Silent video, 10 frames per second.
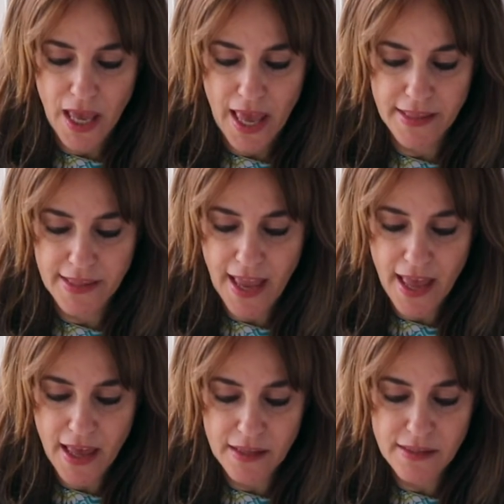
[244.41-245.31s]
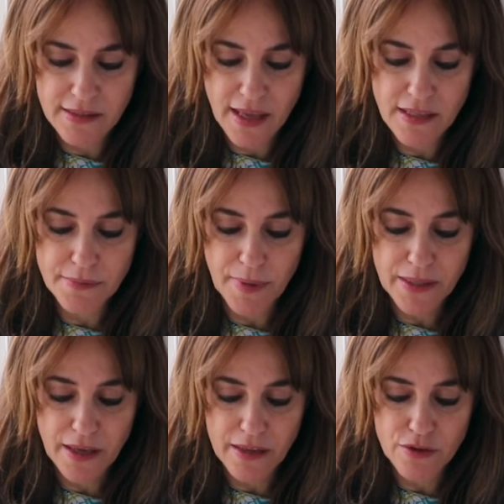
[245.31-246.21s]
And then it says
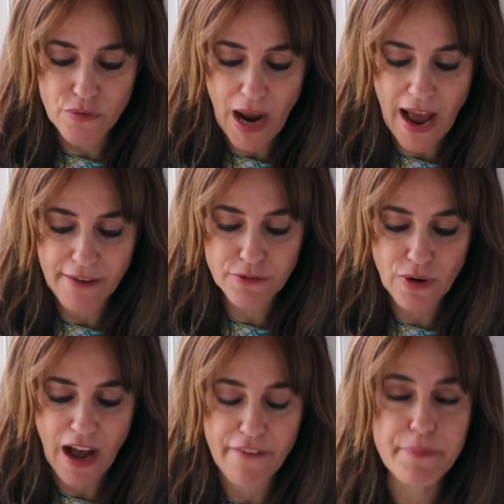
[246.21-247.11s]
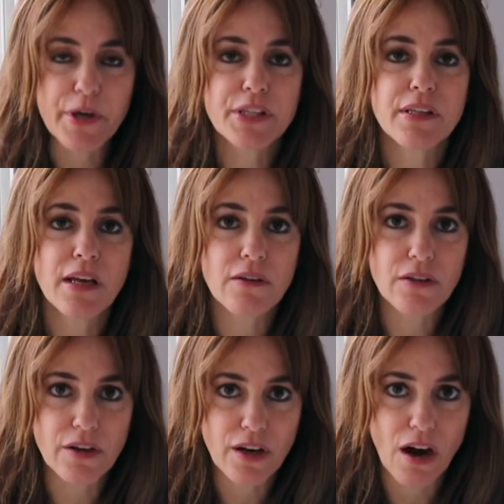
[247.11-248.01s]
that you have to have
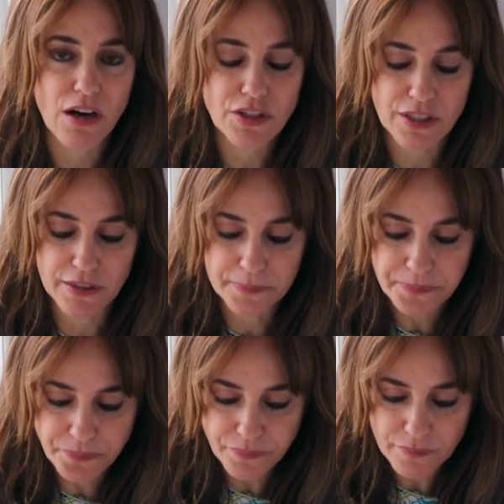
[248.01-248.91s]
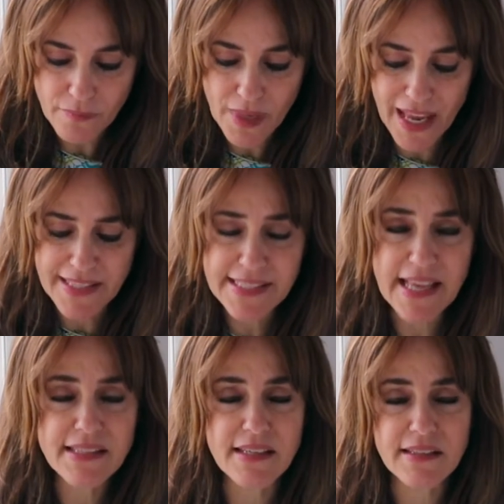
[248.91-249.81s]
particular caution and
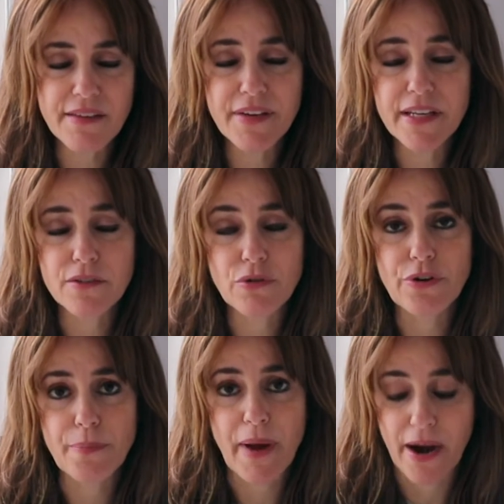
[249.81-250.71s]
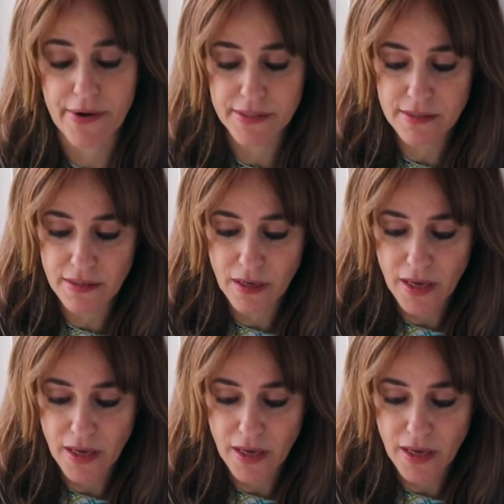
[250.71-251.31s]
sensitivity to your parents.